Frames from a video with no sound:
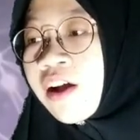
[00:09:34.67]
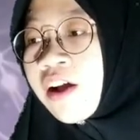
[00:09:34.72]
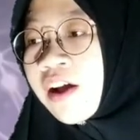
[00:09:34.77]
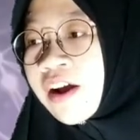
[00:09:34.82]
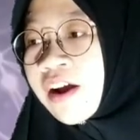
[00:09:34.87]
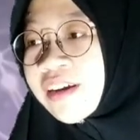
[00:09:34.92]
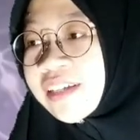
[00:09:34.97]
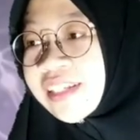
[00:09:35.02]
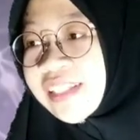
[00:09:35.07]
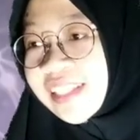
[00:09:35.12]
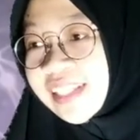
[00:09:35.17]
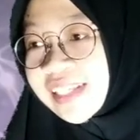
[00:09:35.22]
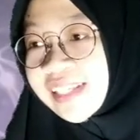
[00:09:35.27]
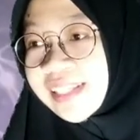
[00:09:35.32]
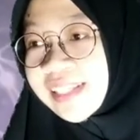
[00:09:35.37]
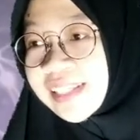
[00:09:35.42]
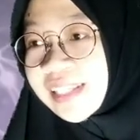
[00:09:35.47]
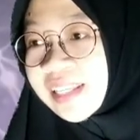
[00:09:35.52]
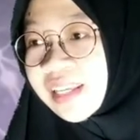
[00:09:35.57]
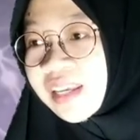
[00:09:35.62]
Here it
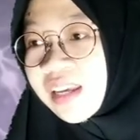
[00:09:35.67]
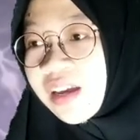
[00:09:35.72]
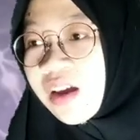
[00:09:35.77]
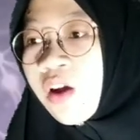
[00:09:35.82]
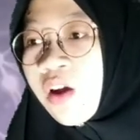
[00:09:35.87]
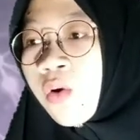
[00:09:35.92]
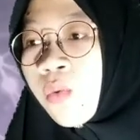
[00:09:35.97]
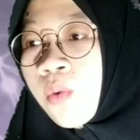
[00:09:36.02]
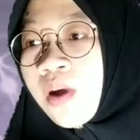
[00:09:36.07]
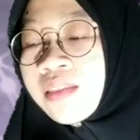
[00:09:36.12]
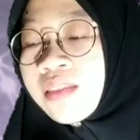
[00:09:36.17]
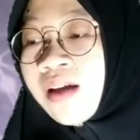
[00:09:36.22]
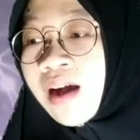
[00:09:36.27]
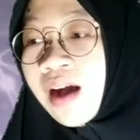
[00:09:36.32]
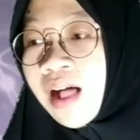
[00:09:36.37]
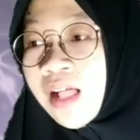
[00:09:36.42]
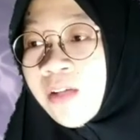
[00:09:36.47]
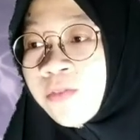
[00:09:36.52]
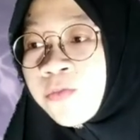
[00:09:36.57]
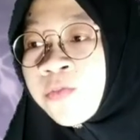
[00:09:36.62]
is.
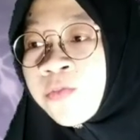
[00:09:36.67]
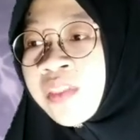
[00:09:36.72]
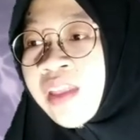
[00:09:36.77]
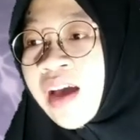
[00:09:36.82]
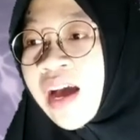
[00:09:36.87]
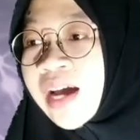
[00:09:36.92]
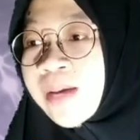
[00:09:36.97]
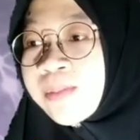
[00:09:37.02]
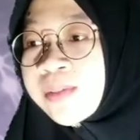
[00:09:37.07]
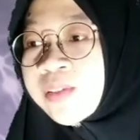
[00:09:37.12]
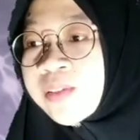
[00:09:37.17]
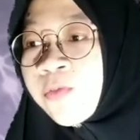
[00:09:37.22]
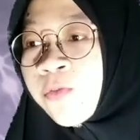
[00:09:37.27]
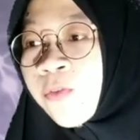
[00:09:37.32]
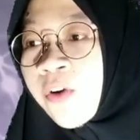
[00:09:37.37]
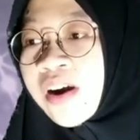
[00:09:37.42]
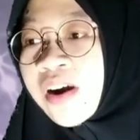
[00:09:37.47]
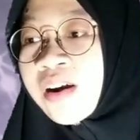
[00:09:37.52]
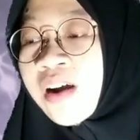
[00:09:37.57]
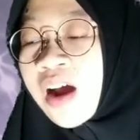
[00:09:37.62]
1/2 times
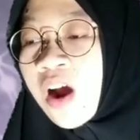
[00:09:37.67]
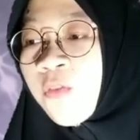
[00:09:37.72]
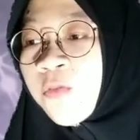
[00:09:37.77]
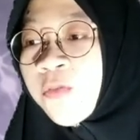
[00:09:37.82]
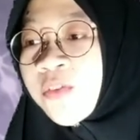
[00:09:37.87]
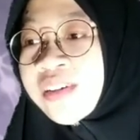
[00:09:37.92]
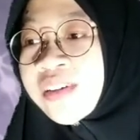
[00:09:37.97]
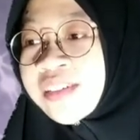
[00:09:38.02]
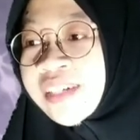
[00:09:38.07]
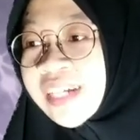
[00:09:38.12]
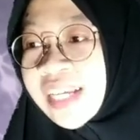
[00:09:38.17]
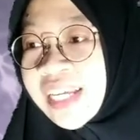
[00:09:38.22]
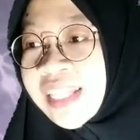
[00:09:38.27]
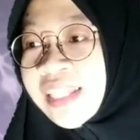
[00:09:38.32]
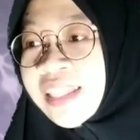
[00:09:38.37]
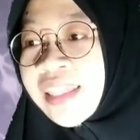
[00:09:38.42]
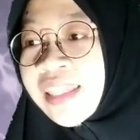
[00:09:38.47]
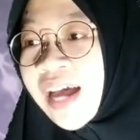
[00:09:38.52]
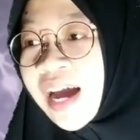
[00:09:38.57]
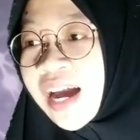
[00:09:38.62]
4 over 3
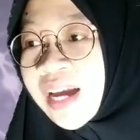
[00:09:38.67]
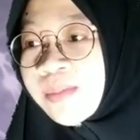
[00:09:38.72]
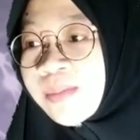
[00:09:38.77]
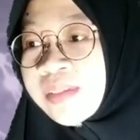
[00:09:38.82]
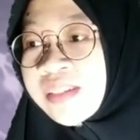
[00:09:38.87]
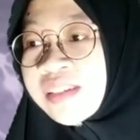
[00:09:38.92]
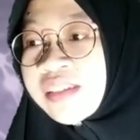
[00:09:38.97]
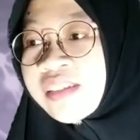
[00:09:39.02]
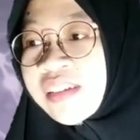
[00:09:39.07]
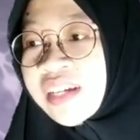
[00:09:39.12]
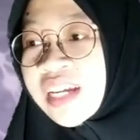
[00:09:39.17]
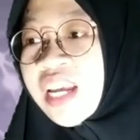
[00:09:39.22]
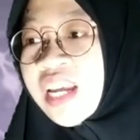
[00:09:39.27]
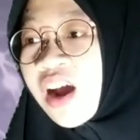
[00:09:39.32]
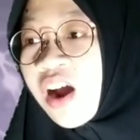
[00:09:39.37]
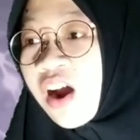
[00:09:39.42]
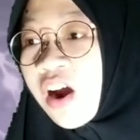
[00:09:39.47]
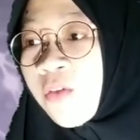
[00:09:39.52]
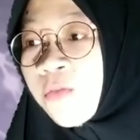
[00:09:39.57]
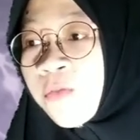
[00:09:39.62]
times 3
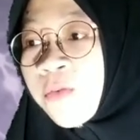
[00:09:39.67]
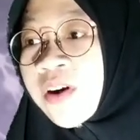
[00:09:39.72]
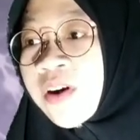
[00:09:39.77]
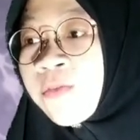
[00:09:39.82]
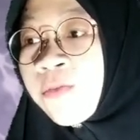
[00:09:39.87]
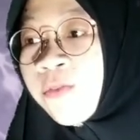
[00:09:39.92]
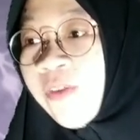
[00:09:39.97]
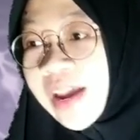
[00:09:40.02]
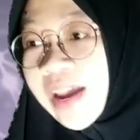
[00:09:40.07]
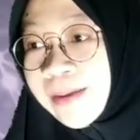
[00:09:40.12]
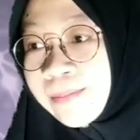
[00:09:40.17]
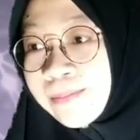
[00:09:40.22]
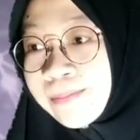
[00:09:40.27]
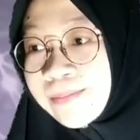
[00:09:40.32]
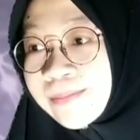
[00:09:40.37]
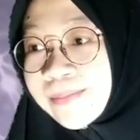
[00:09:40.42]
over 5.